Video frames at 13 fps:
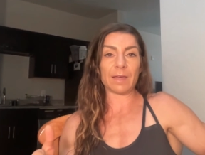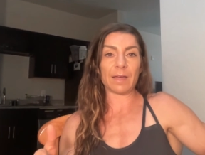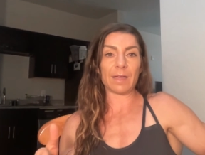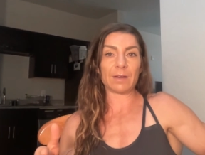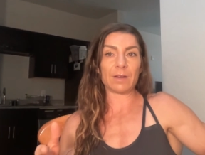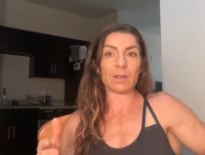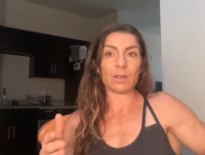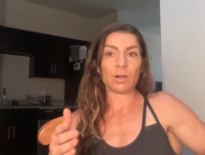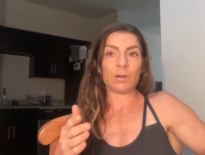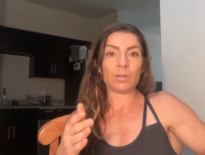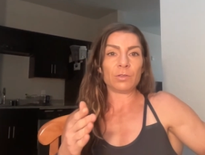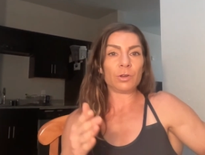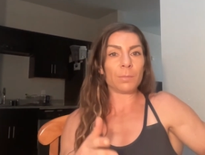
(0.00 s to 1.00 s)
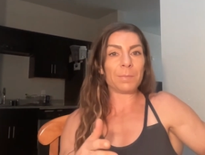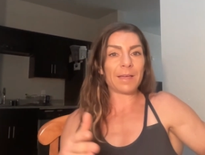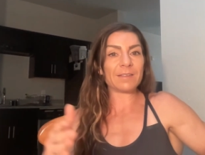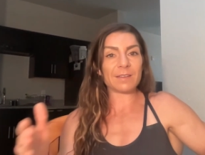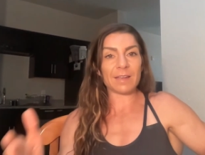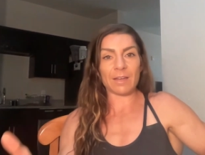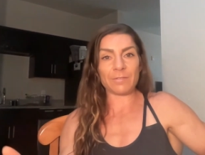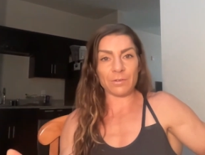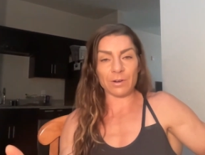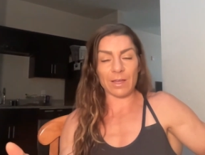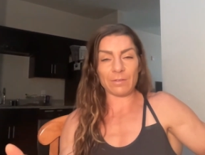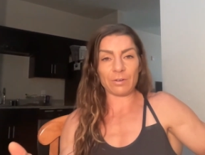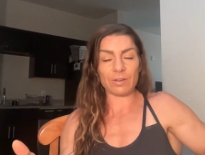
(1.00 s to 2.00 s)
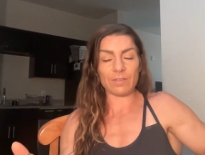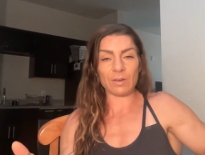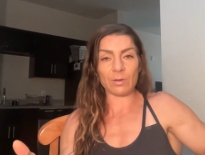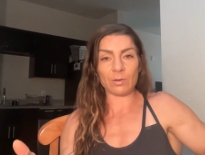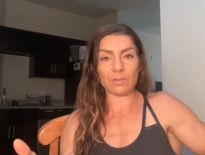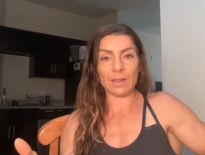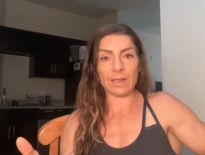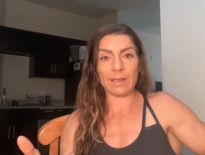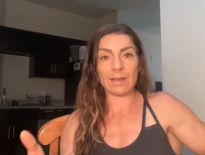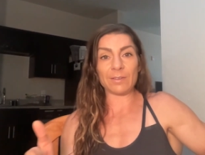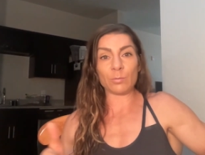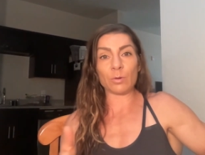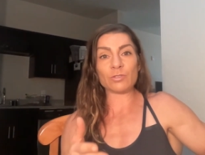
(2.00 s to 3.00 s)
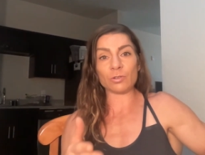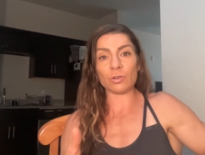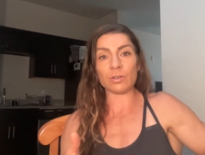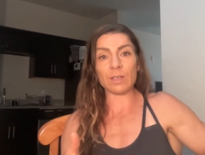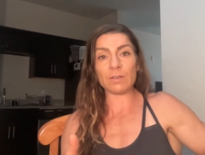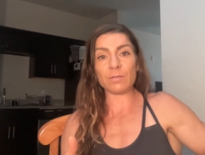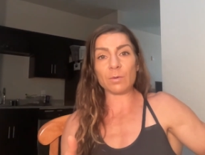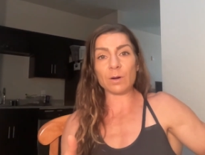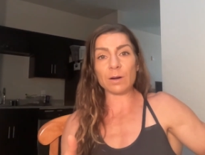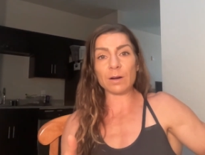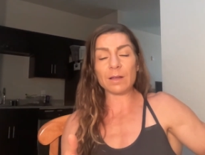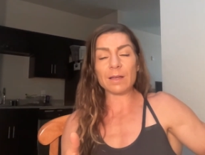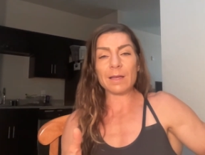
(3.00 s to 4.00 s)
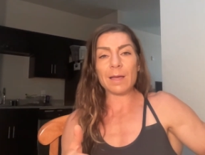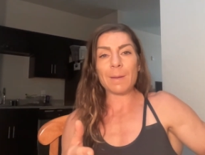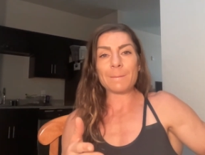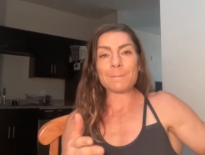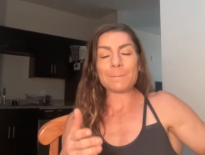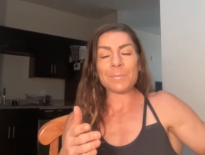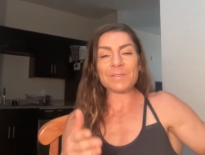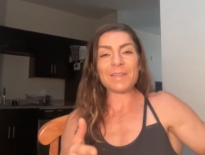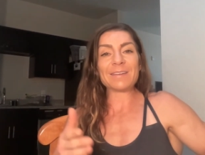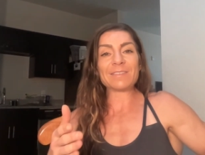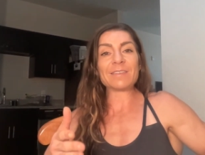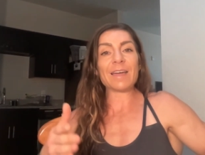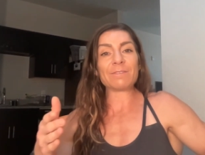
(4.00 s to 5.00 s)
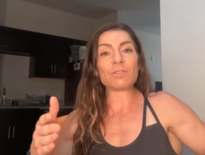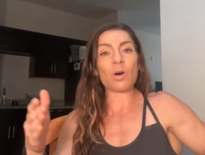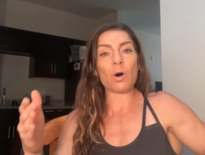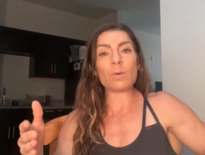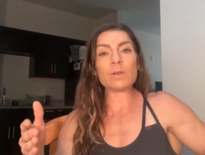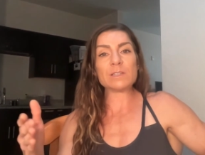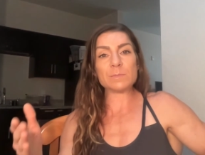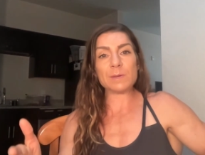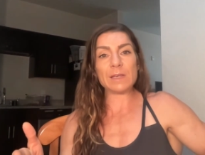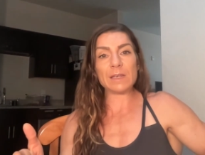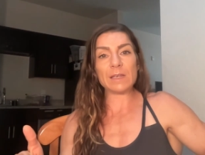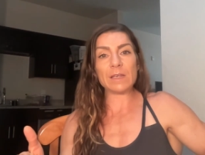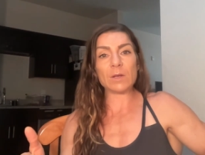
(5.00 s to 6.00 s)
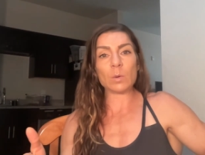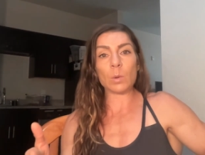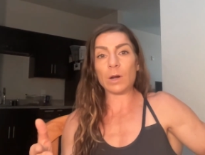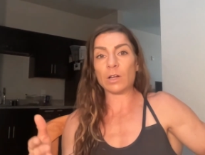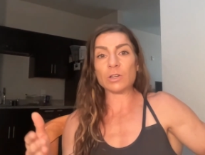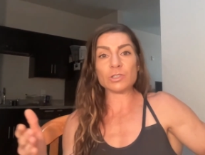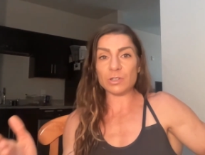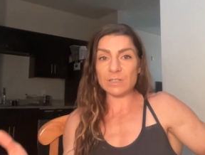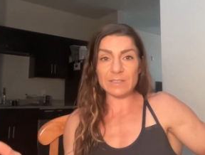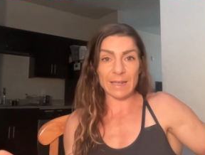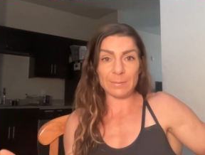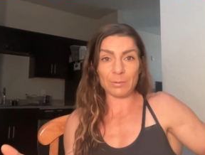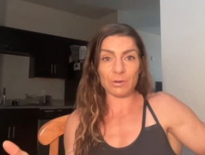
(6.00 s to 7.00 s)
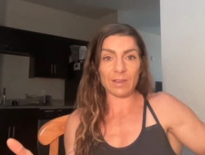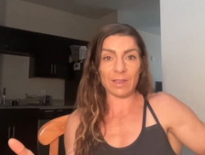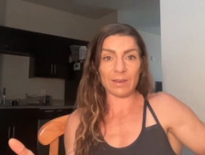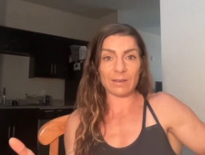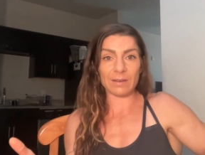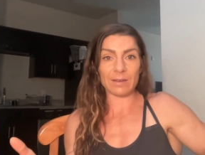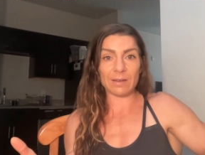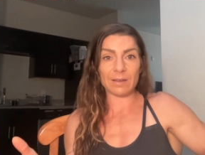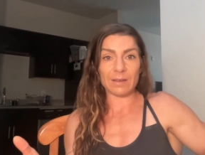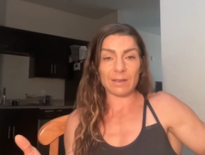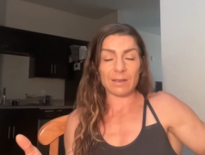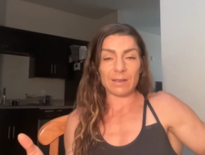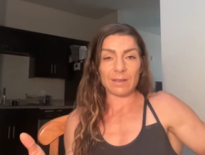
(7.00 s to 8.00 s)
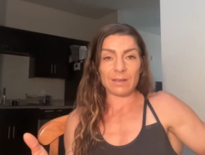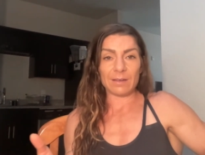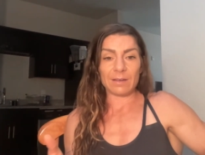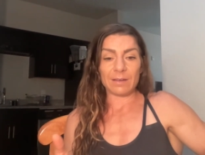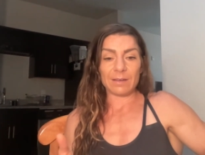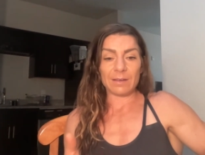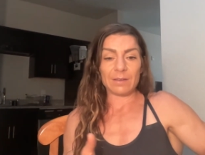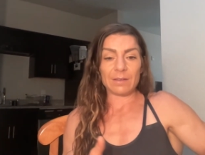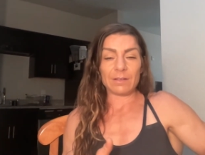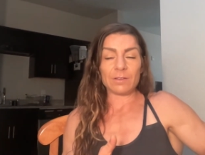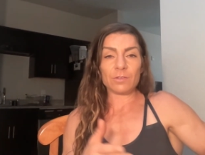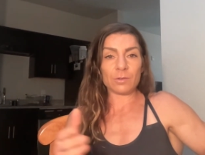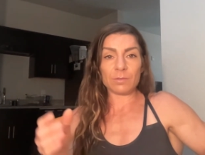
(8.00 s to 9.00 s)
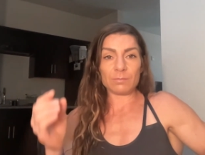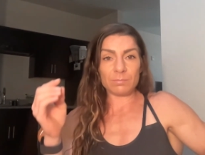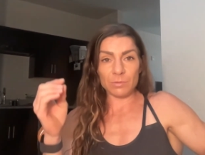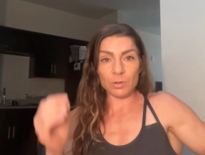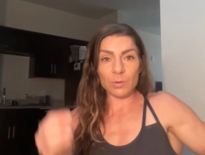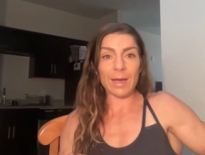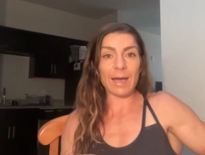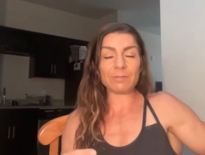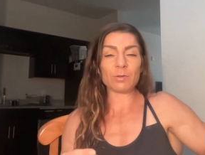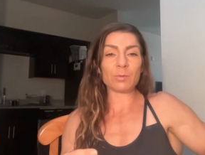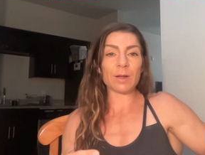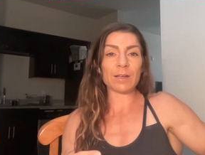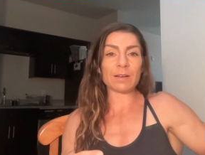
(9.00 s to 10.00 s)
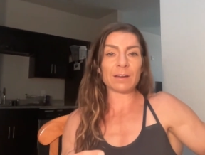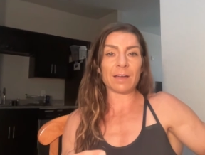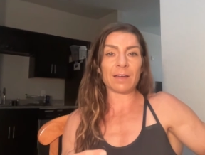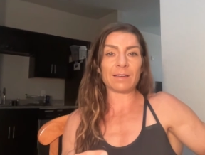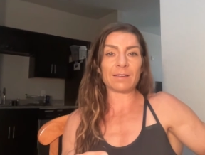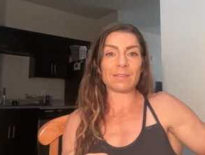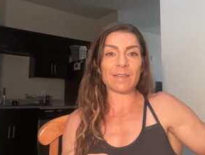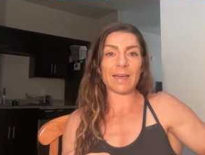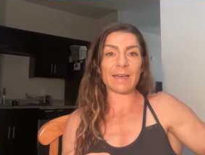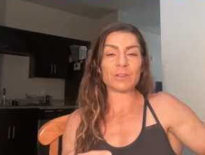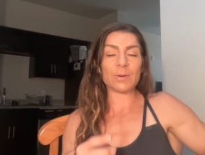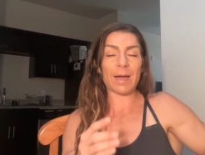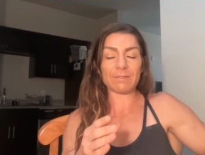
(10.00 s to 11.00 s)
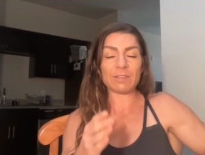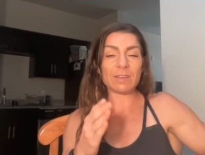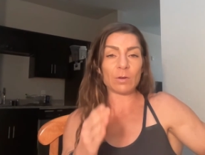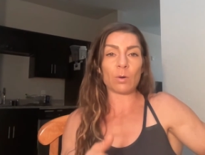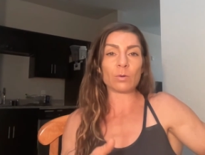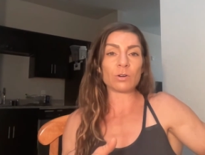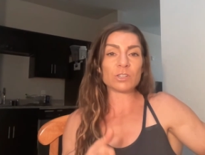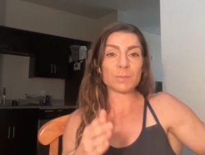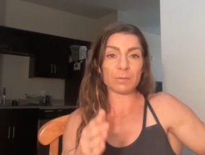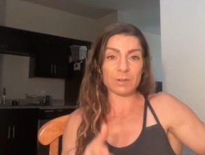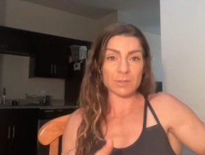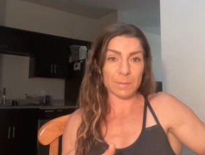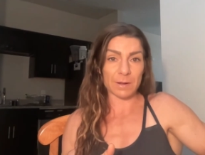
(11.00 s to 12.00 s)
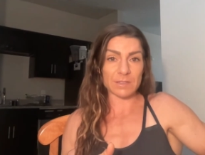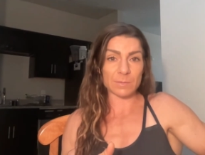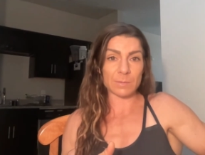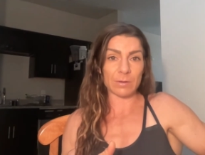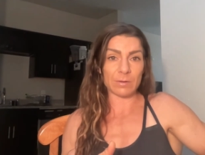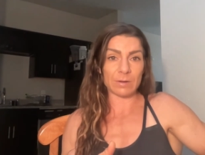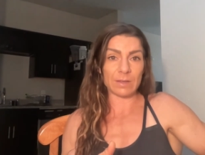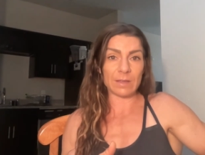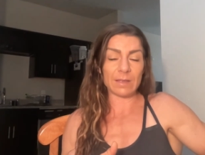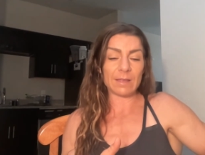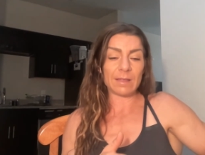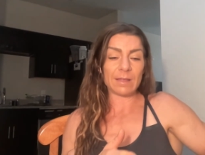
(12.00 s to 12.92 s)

that your best effort every single day is what you're looking for. But that doesn't have to always be one hundred ten percent. So you have to recognize that you have to take ownership and responsibility